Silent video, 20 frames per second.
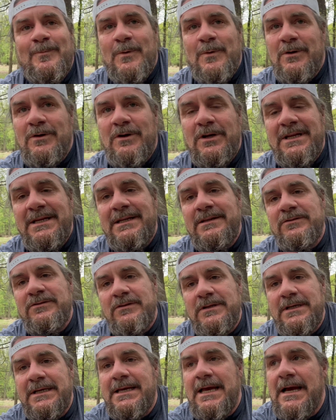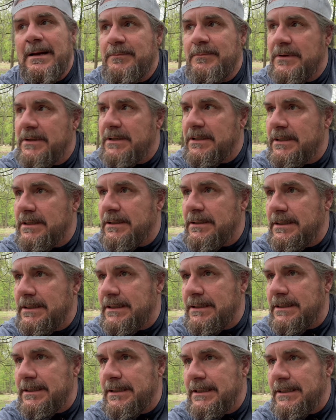Could have easily kept it,
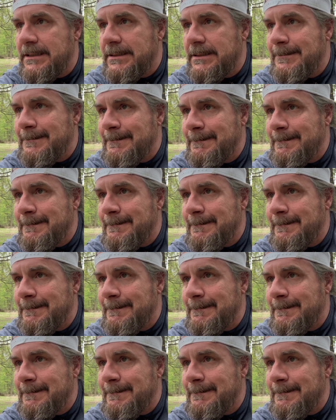and